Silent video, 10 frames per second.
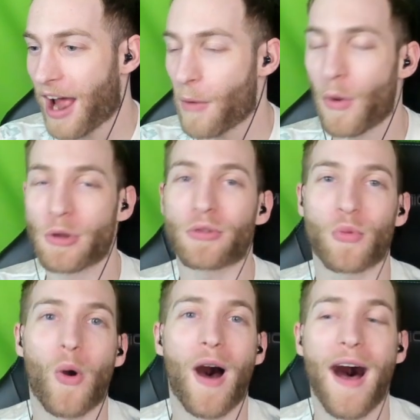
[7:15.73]
I wonder
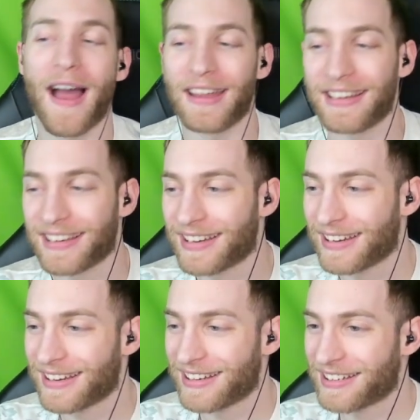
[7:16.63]
why.
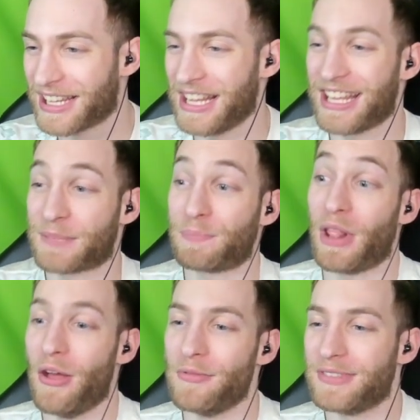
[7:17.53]
It
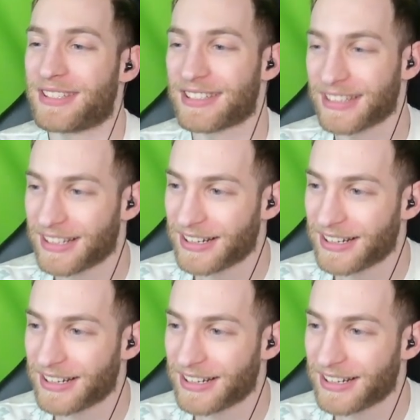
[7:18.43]
explodes.